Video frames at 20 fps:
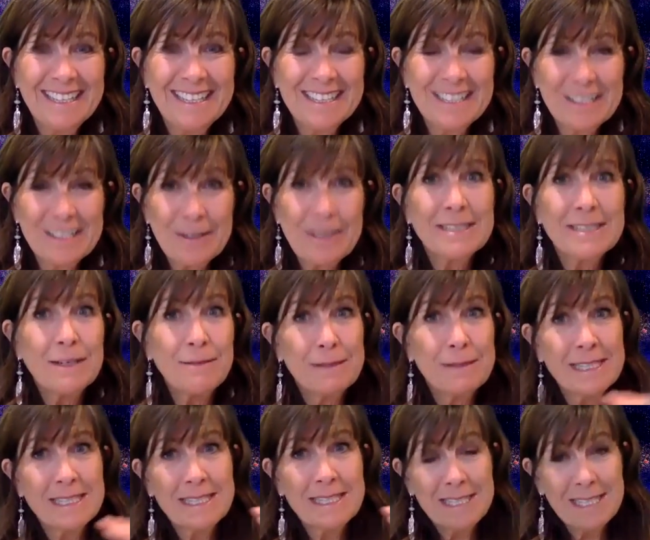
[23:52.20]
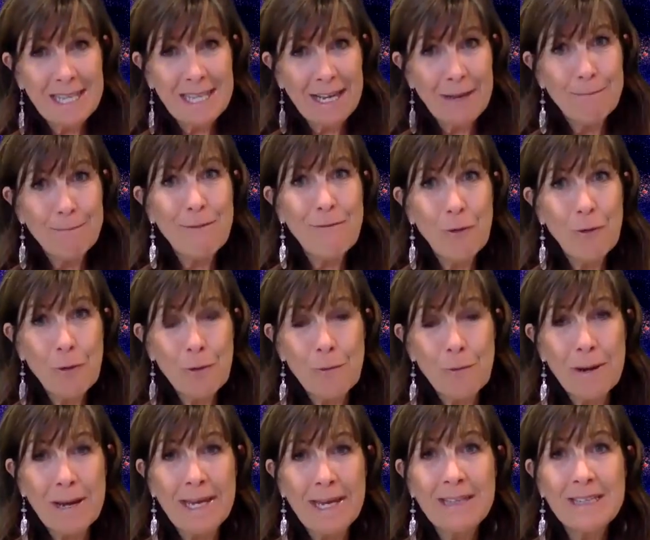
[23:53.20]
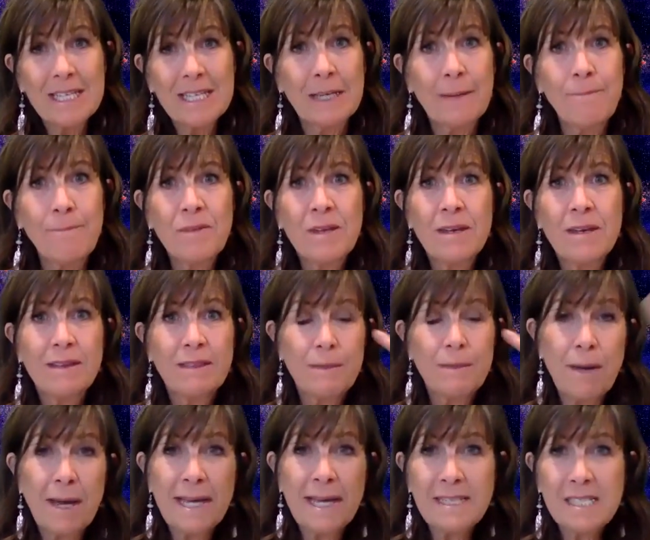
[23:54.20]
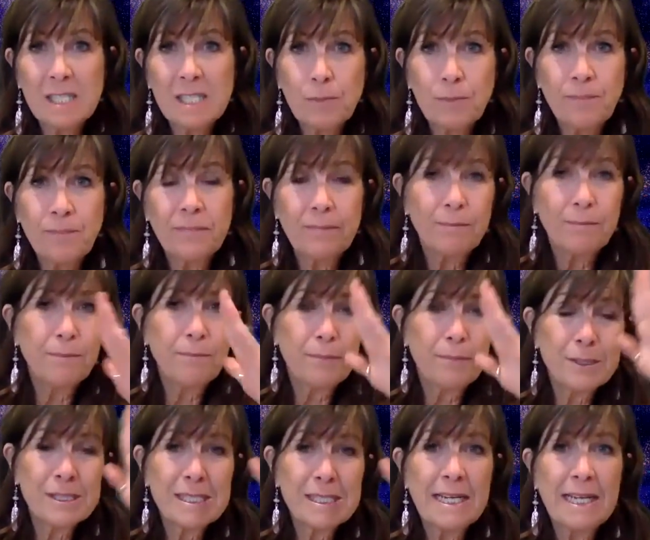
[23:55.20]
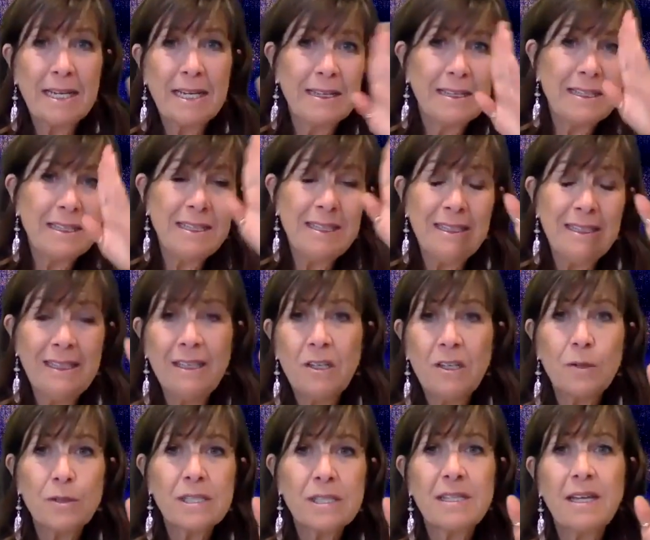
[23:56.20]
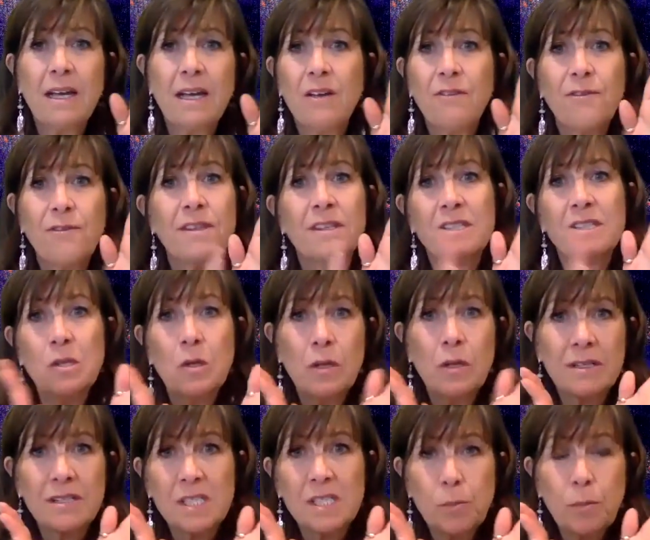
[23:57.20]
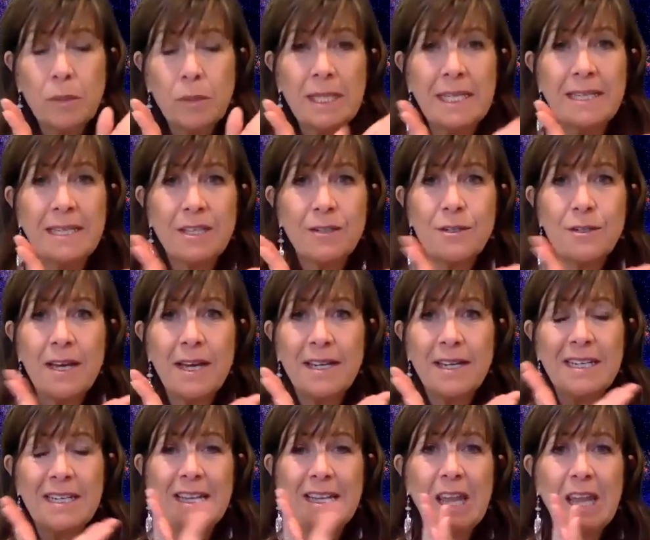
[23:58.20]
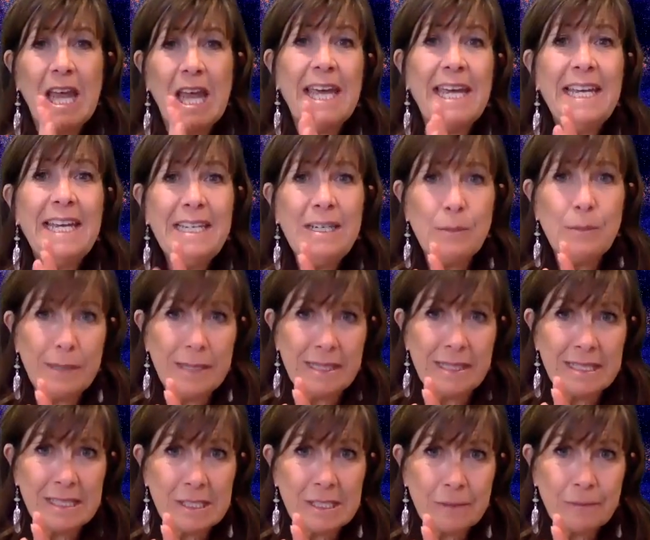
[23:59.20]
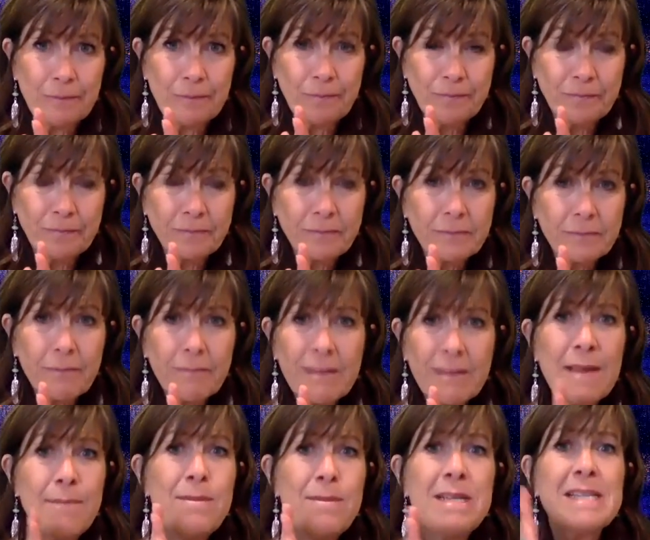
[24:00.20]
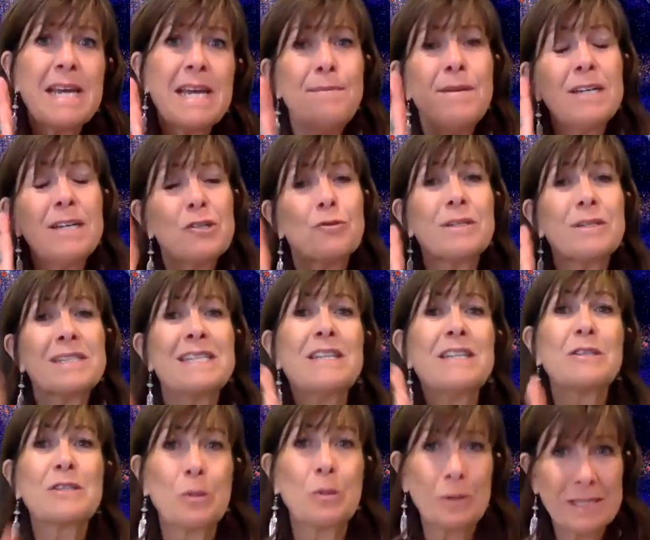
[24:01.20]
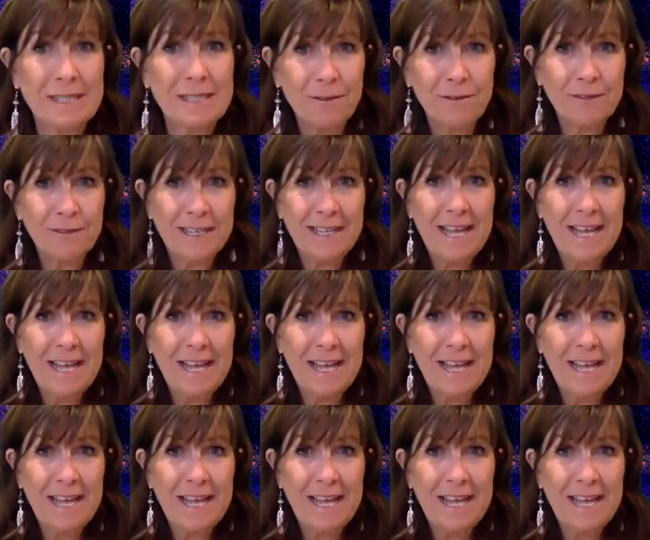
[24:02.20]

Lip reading: So as I was saying before, right, the mind's personality, ego self, and the soul are split. They're not in alignment. It means I'm not trusting the soul self.